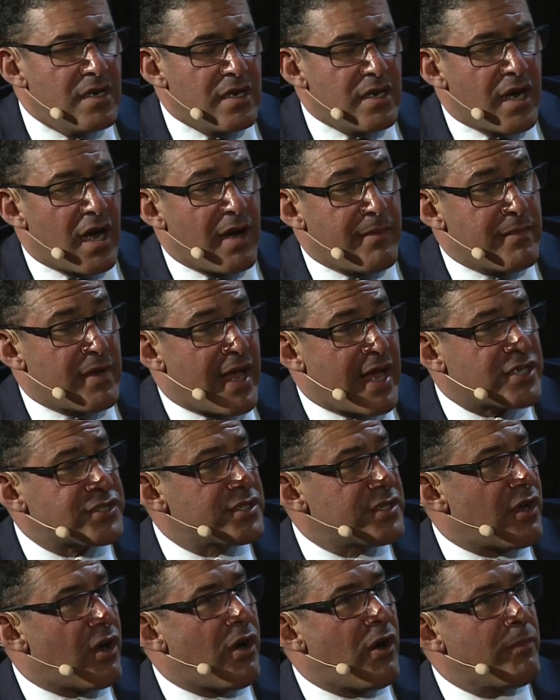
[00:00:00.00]

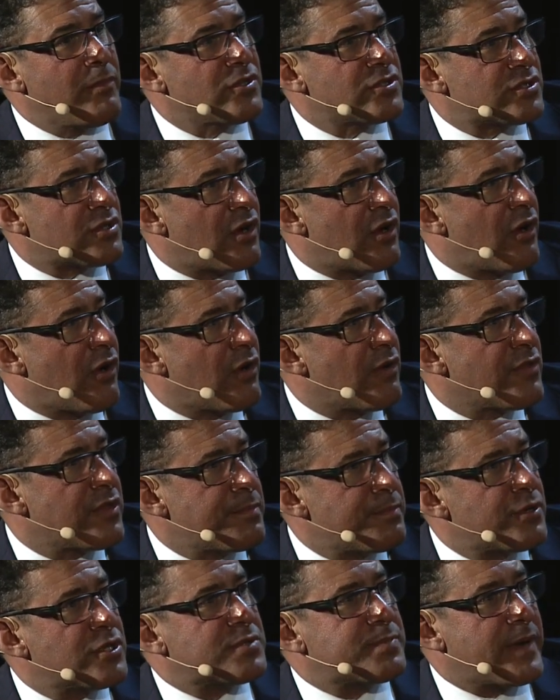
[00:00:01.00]
Actually, almost all of the
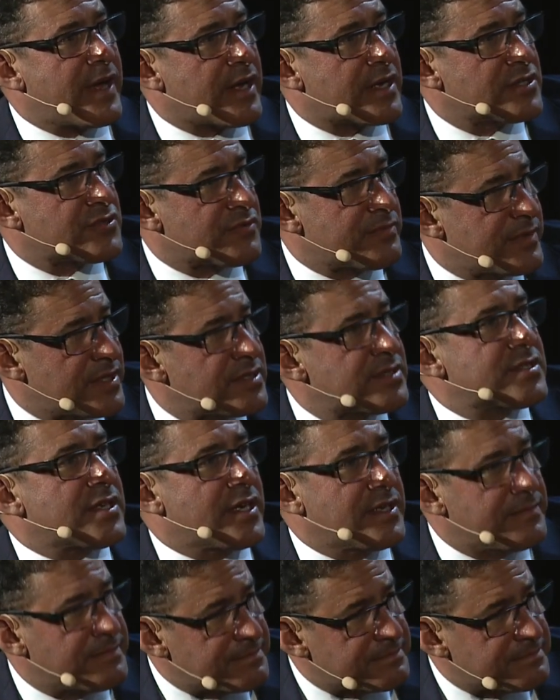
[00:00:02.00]
pushback is from inside.